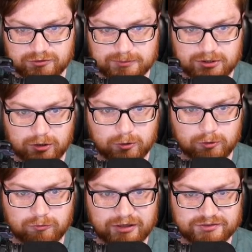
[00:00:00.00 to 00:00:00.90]

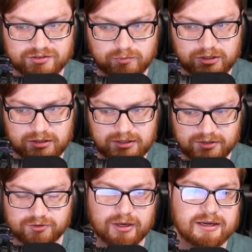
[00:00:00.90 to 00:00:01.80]
code ran somewhere.
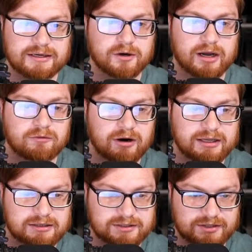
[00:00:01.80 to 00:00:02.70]
So uh, here, I right
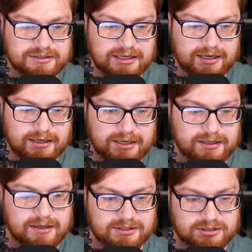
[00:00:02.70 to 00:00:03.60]
clicked again
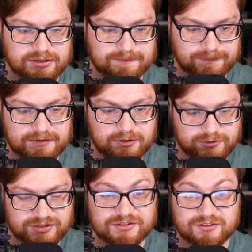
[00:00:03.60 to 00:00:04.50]
and actually
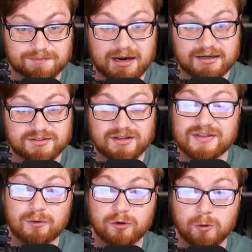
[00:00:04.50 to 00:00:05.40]
use inspect, and
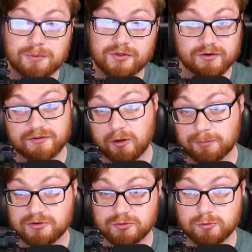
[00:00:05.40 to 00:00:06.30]
that will open the
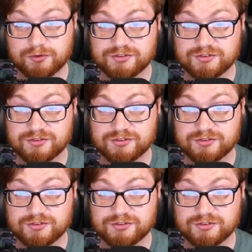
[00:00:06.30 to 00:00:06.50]
developer tools